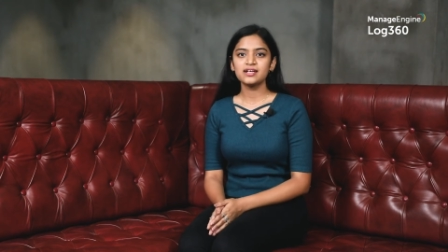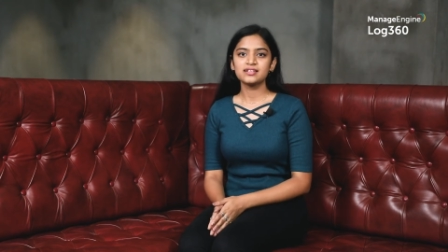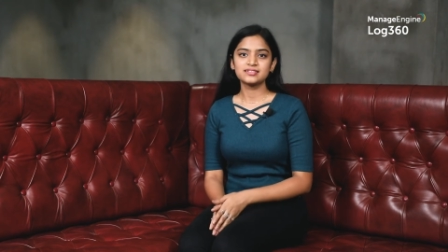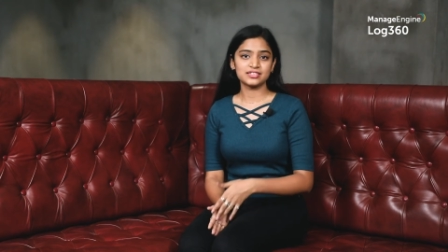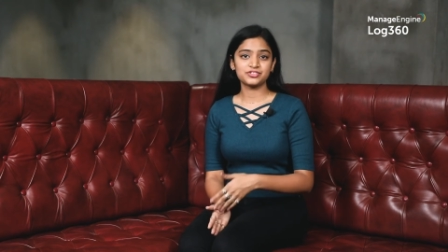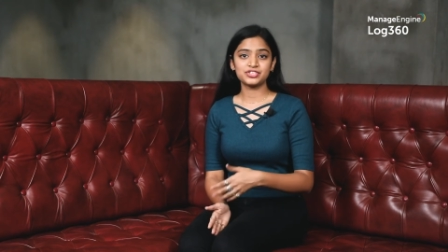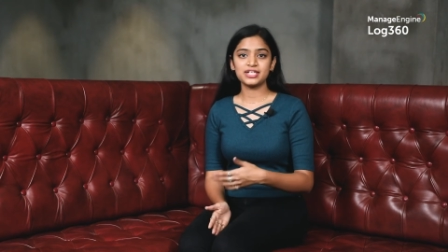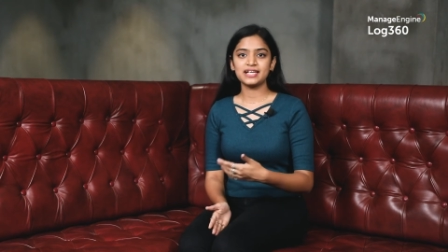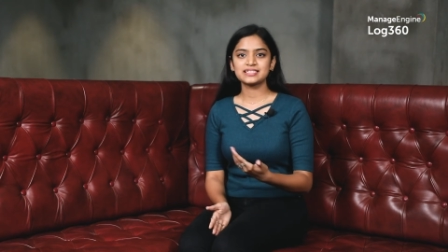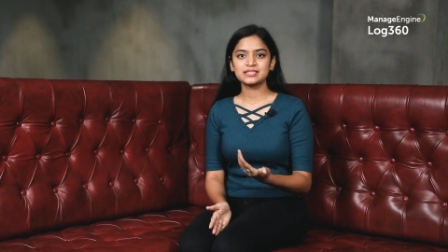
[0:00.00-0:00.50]

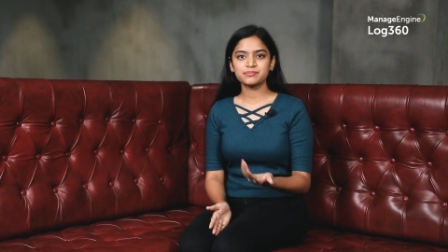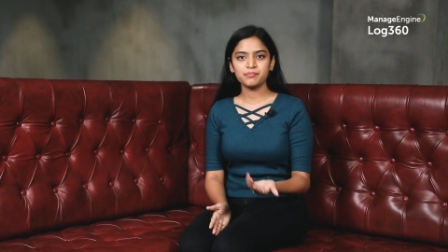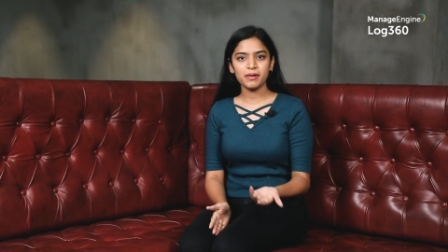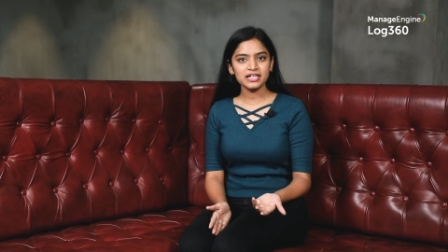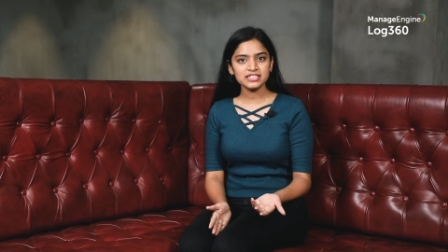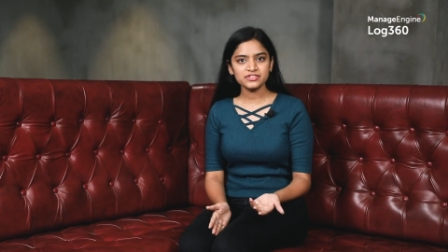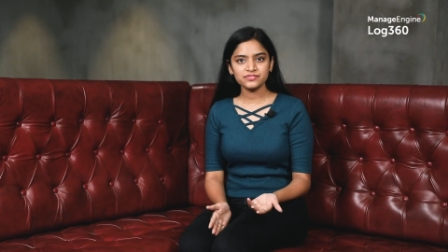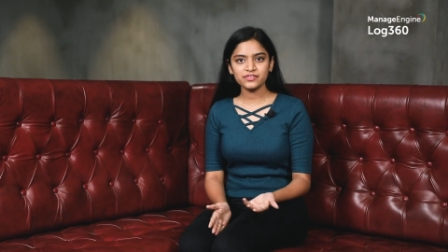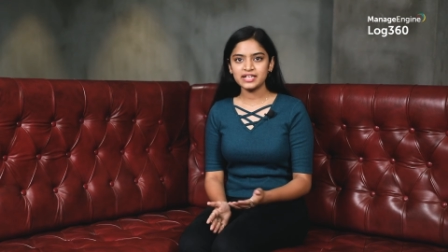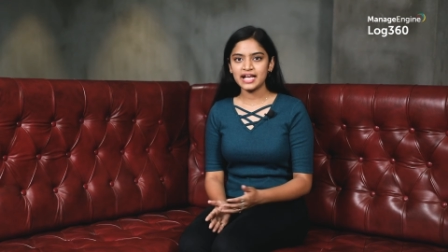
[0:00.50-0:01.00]
such as
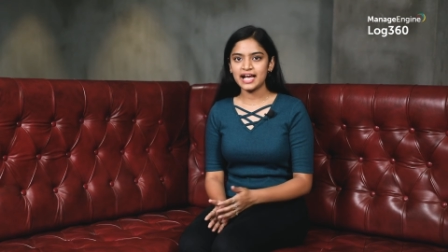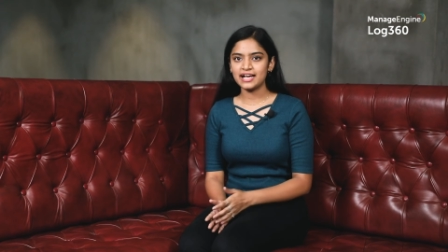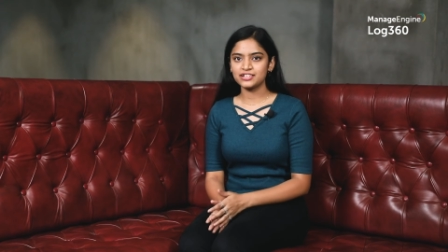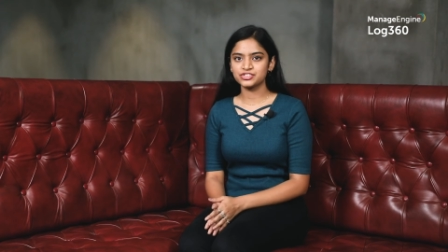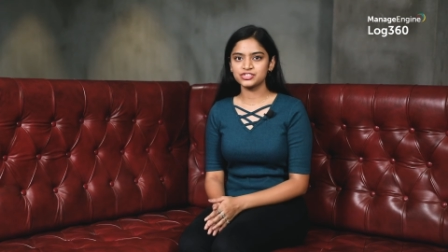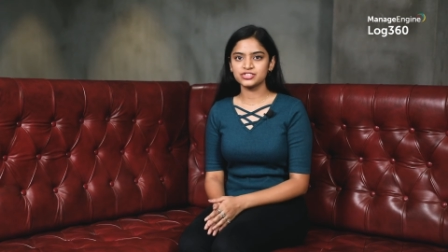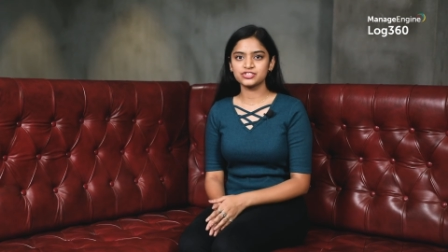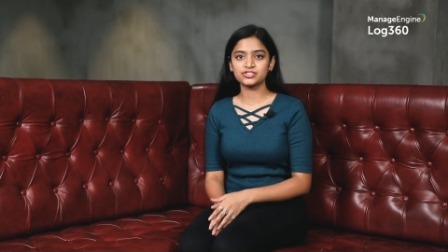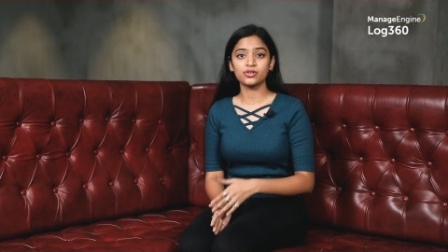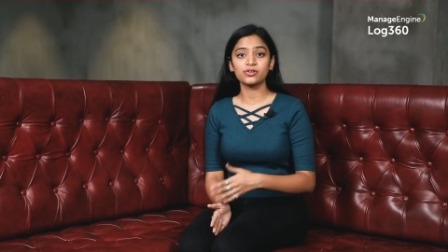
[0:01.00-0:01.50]
password
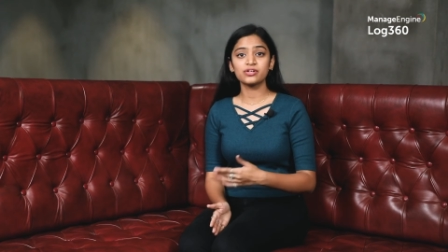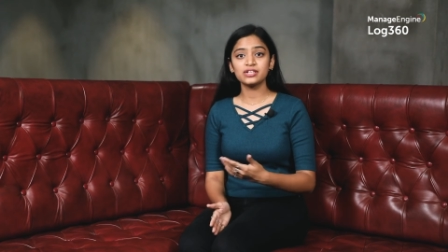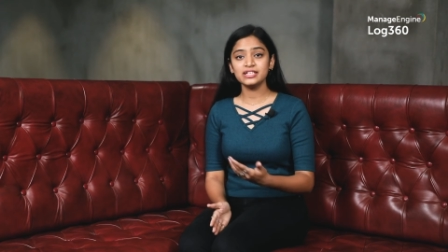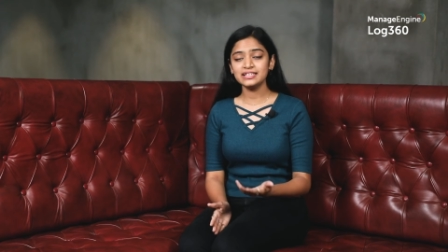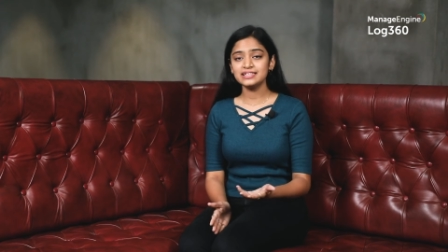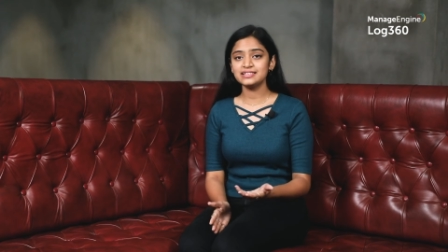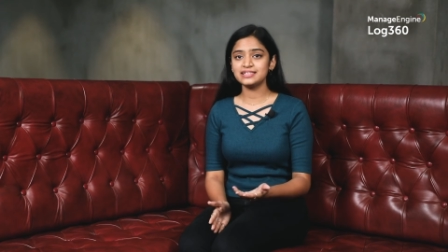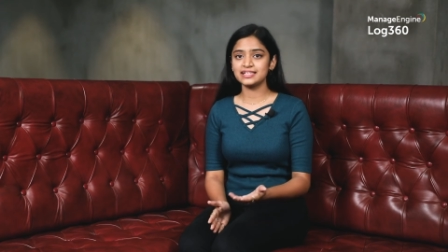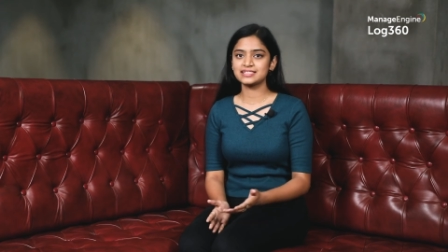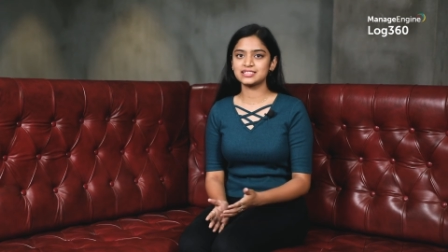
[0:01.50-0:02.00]
hashes or
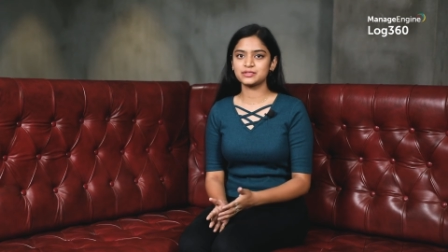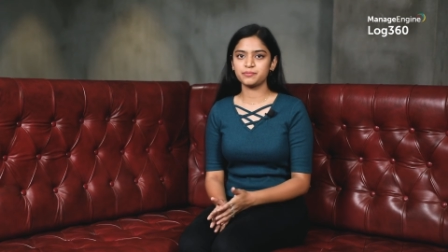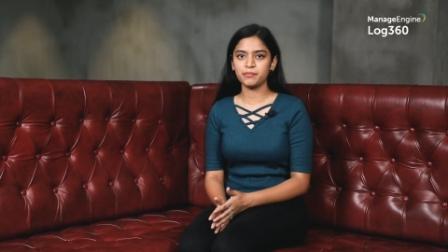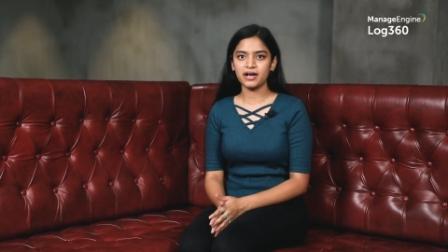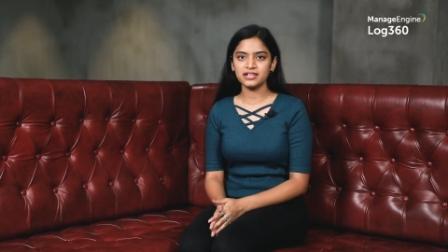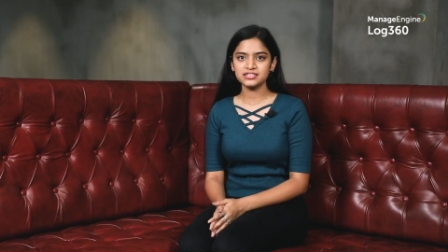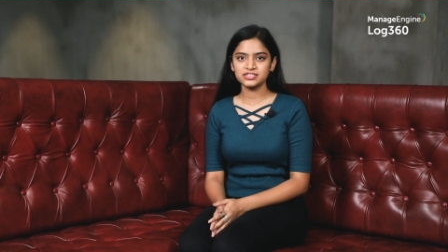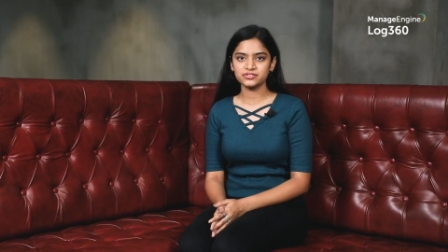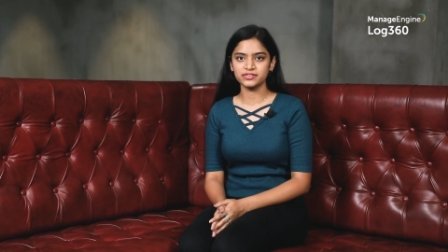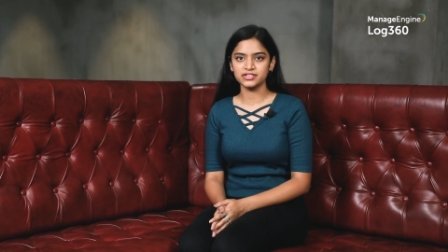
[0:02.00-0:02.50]
clear text
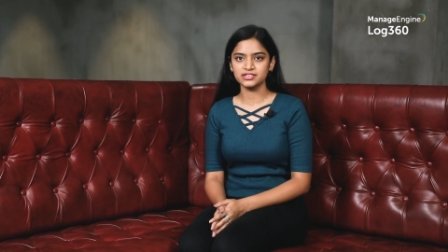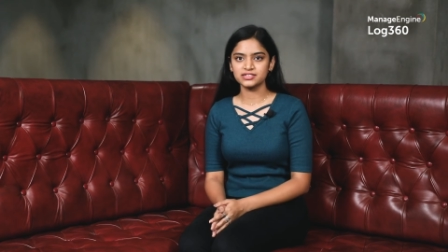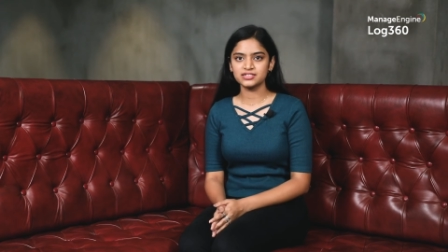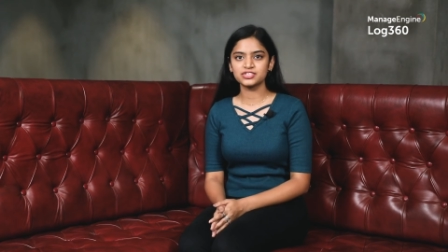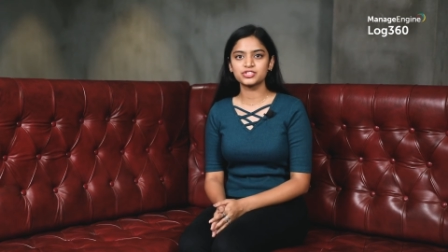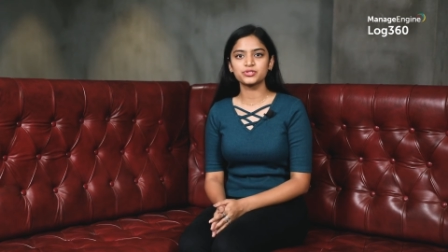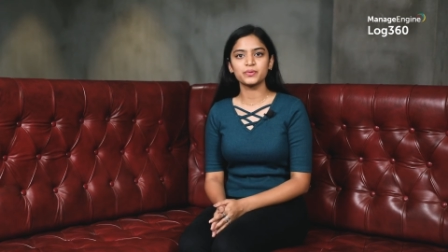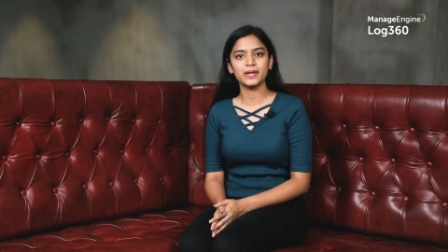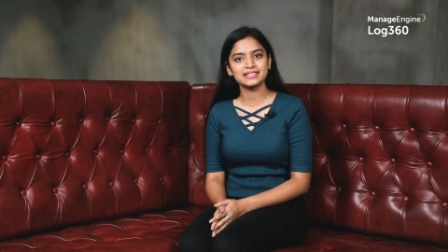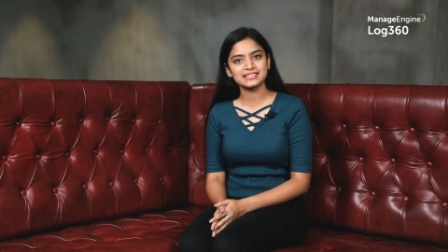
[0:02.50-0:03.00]
passwords,
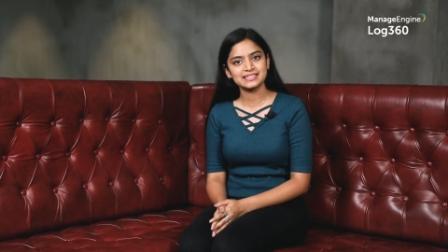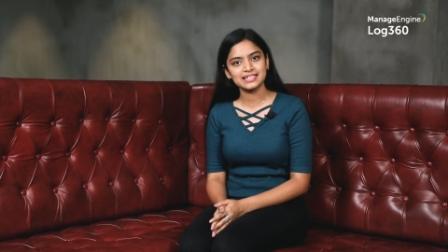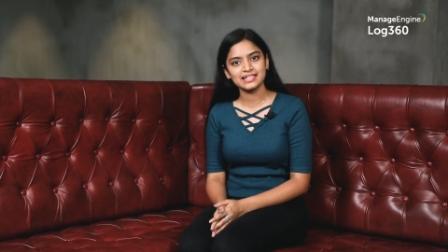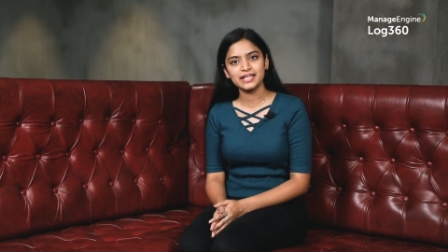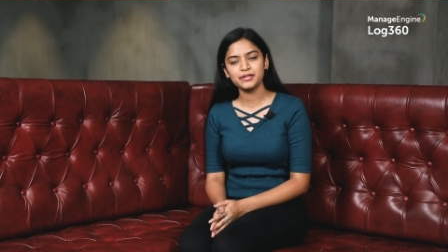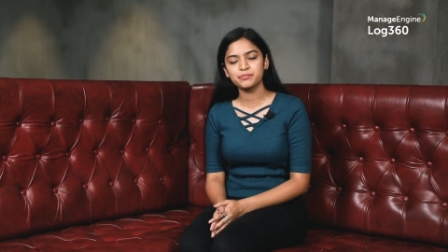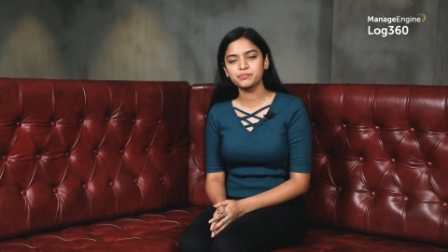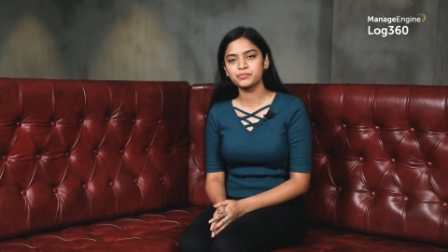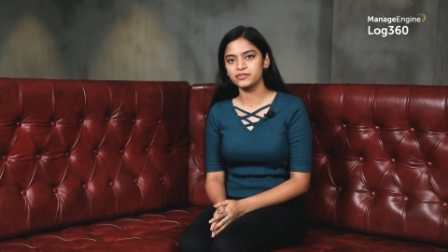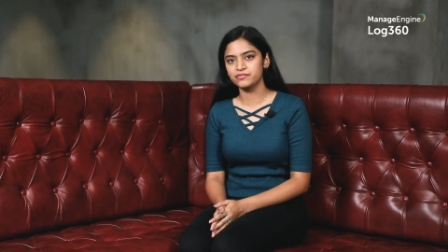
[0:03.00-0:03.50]
to
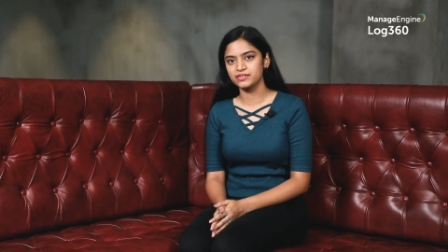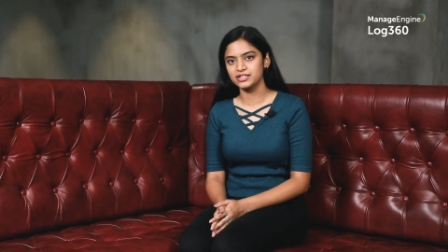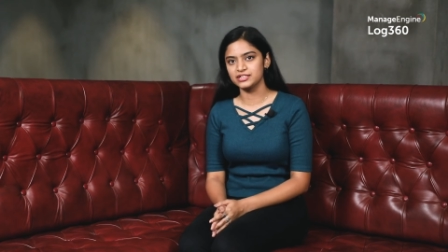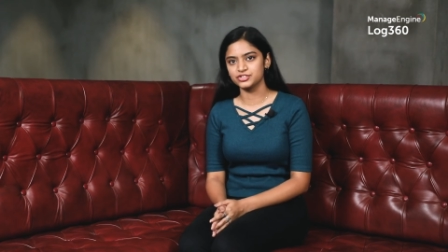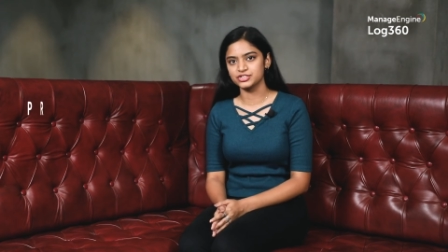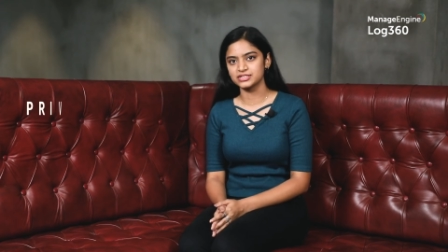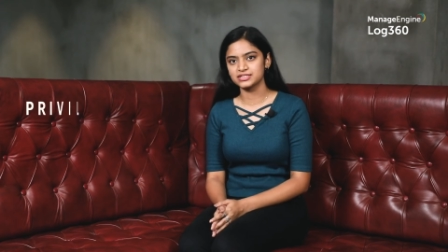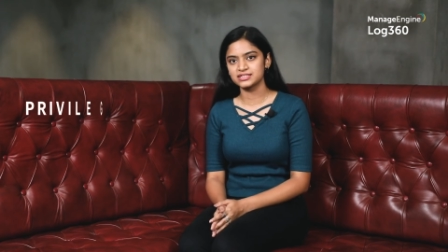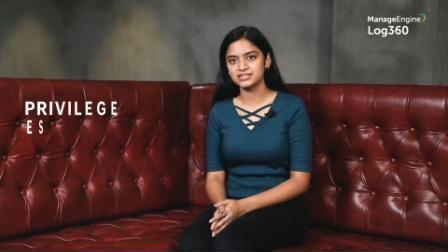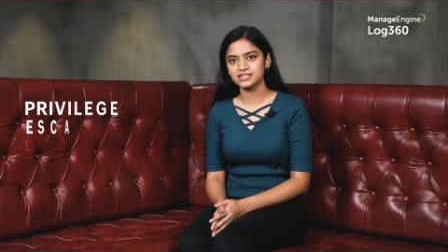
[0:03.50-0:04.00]
escalate
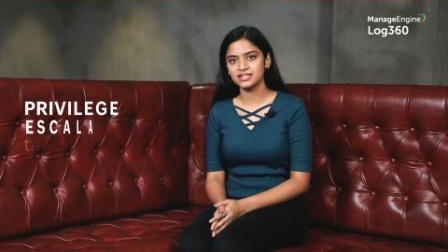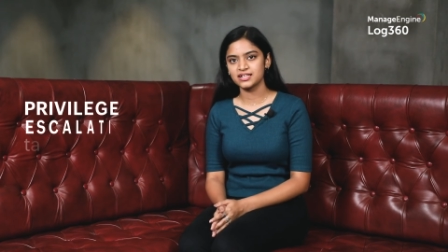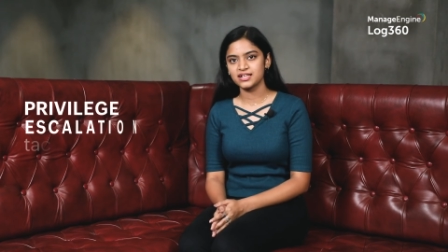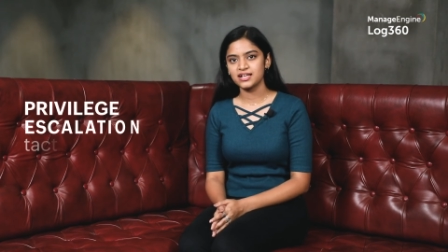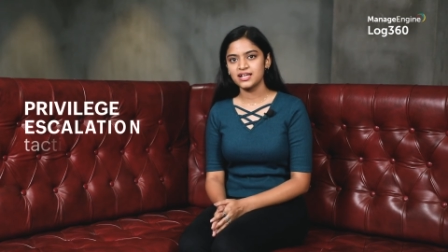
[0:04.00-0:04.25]
privileges.